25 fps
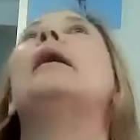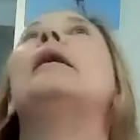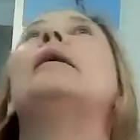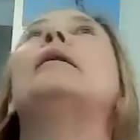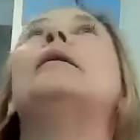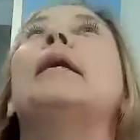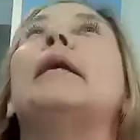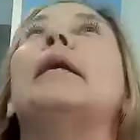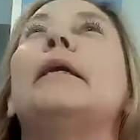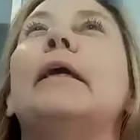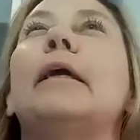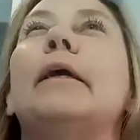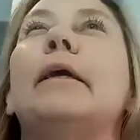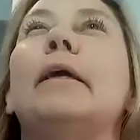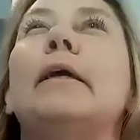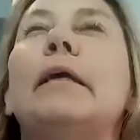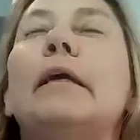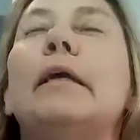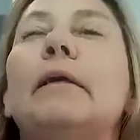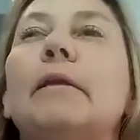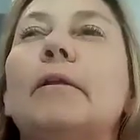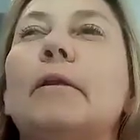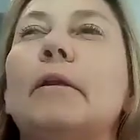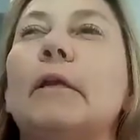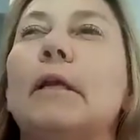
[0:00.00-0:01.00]
like
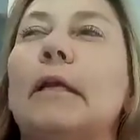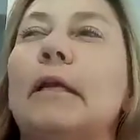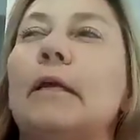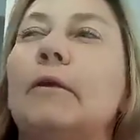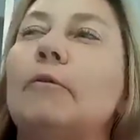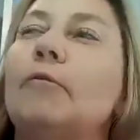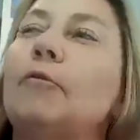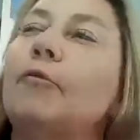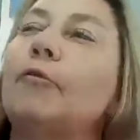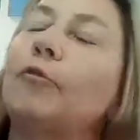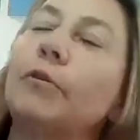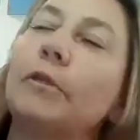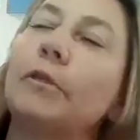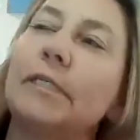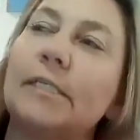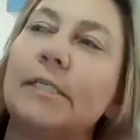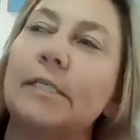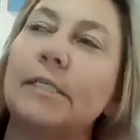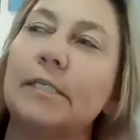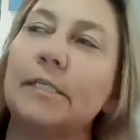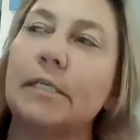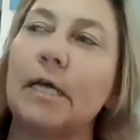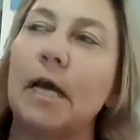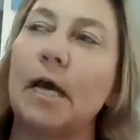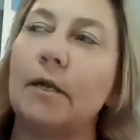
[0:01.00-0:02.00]
this
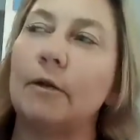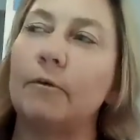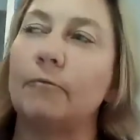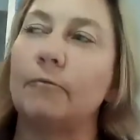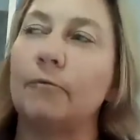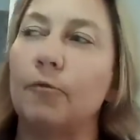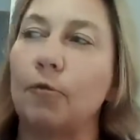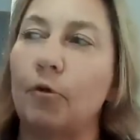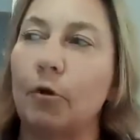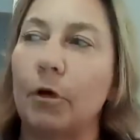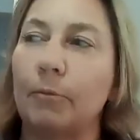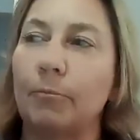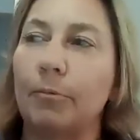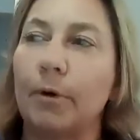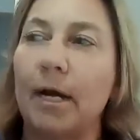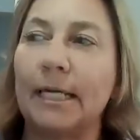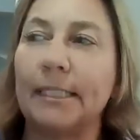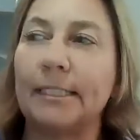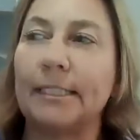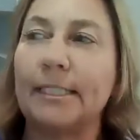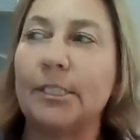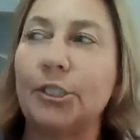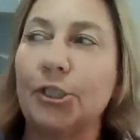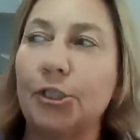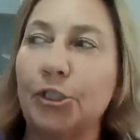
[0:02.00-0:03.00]
is kind of for
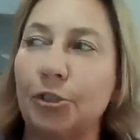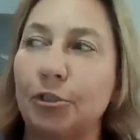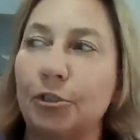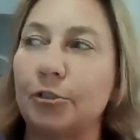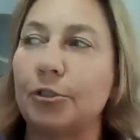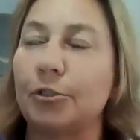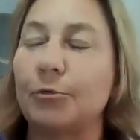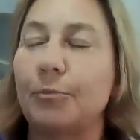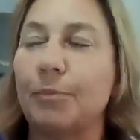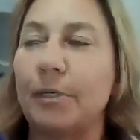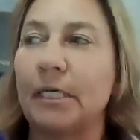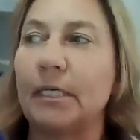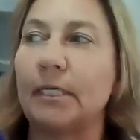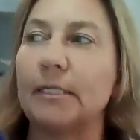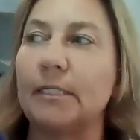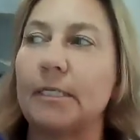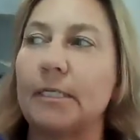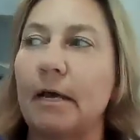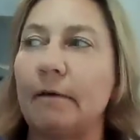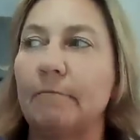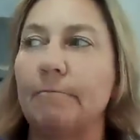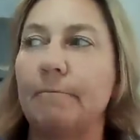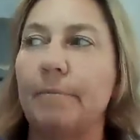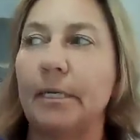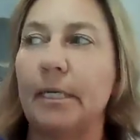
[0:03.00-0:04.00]
practitioners, because
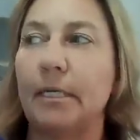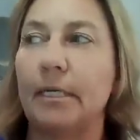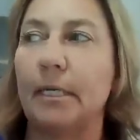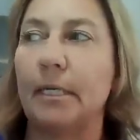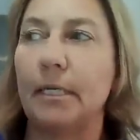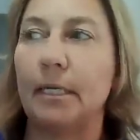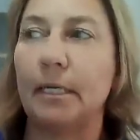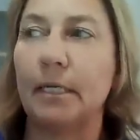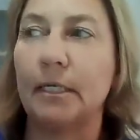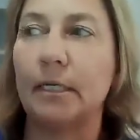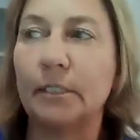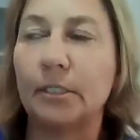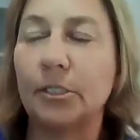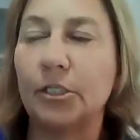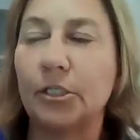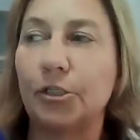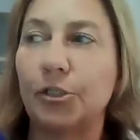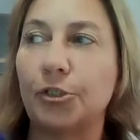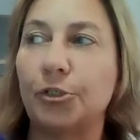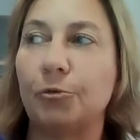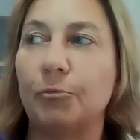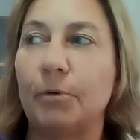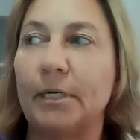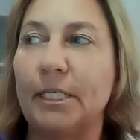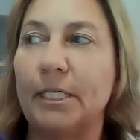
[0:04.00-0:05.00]
I've been in
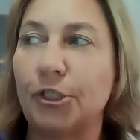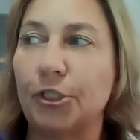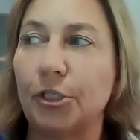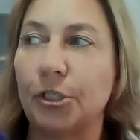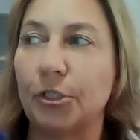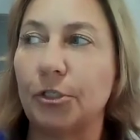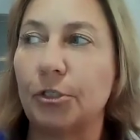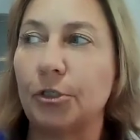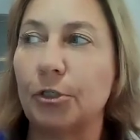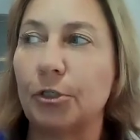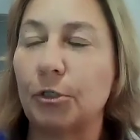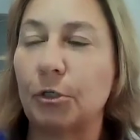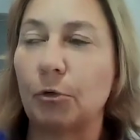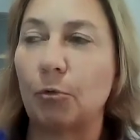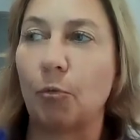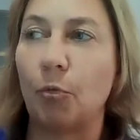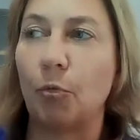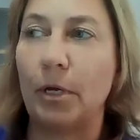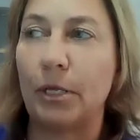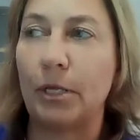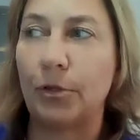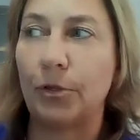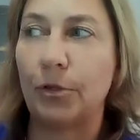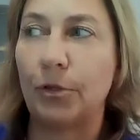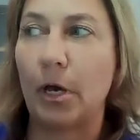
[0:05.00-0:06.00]
situations
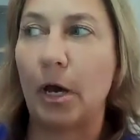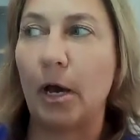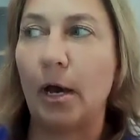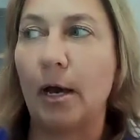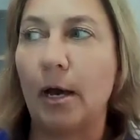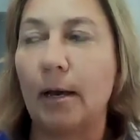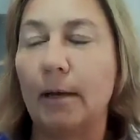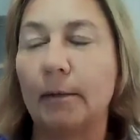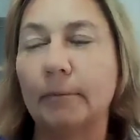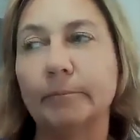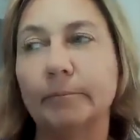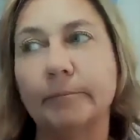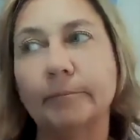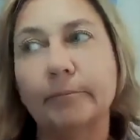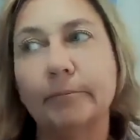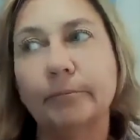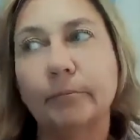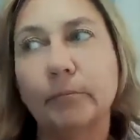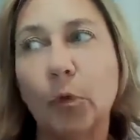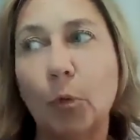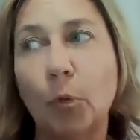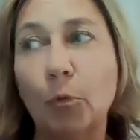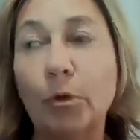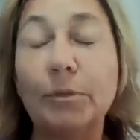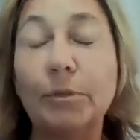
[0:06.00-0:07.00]
with
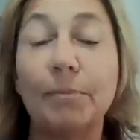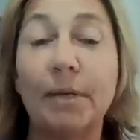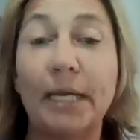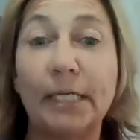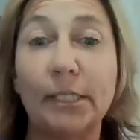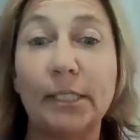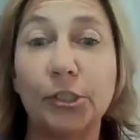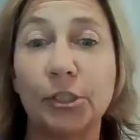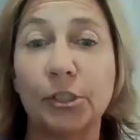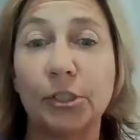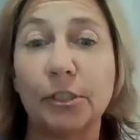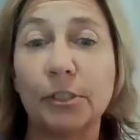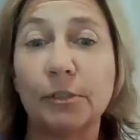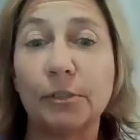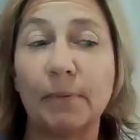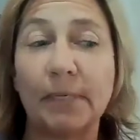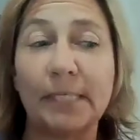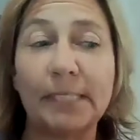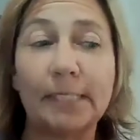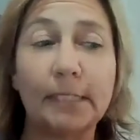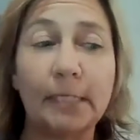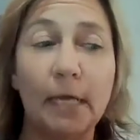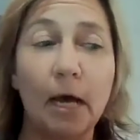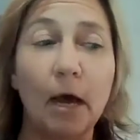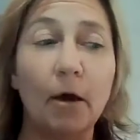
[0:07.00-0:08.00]
patients
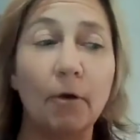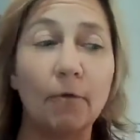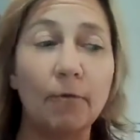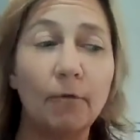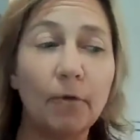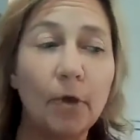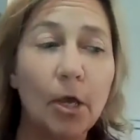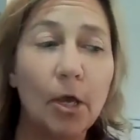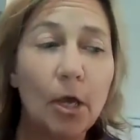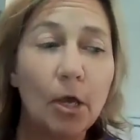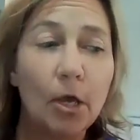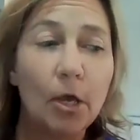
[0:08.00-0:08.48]
myself